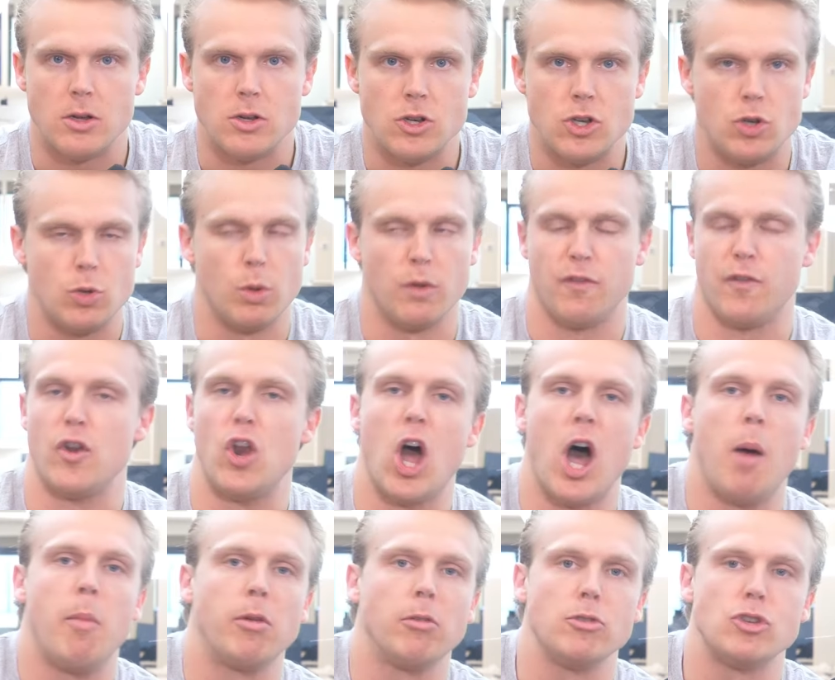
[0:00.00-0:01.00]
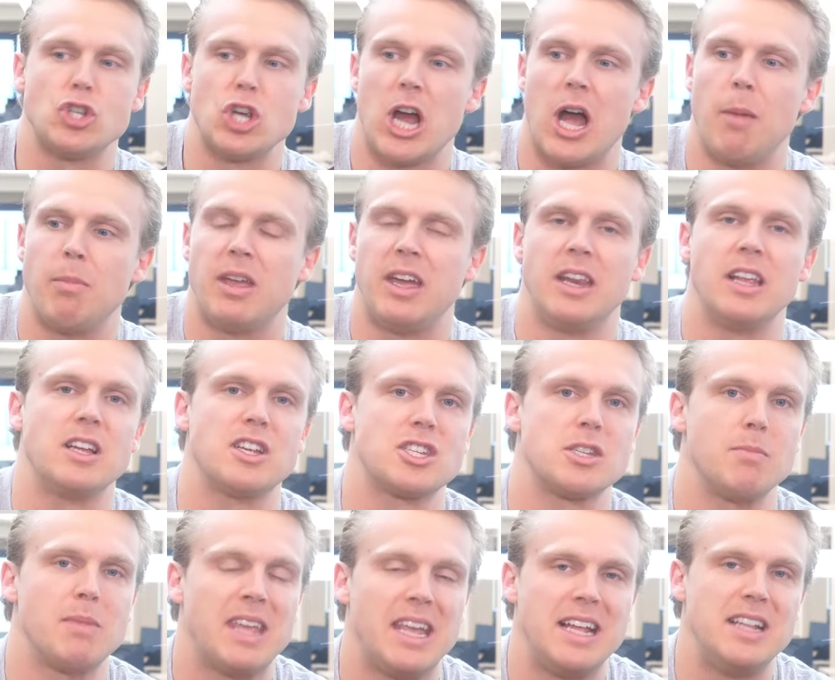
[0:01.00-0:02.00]
do a phenomenal job getting
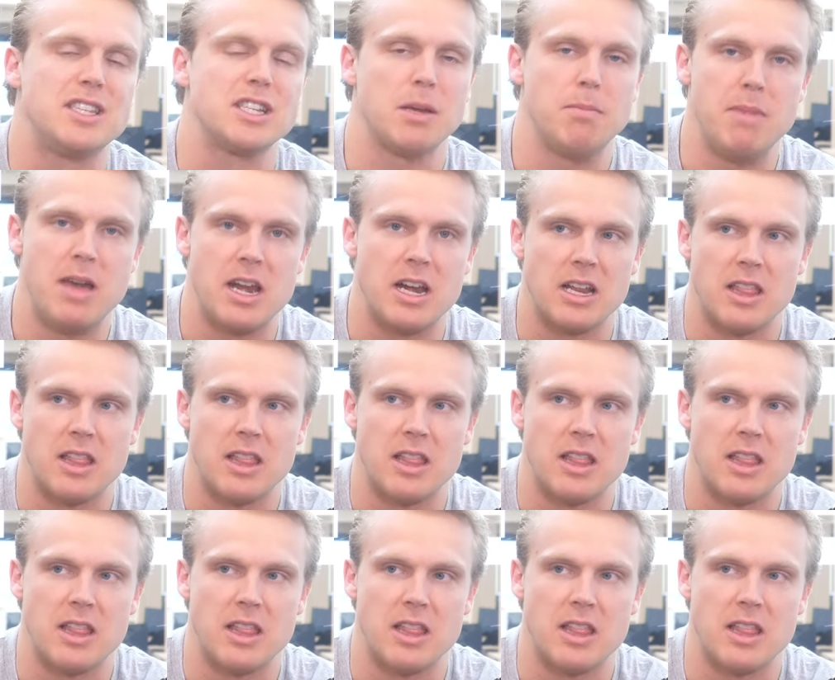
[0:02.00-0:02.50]
some kids committed,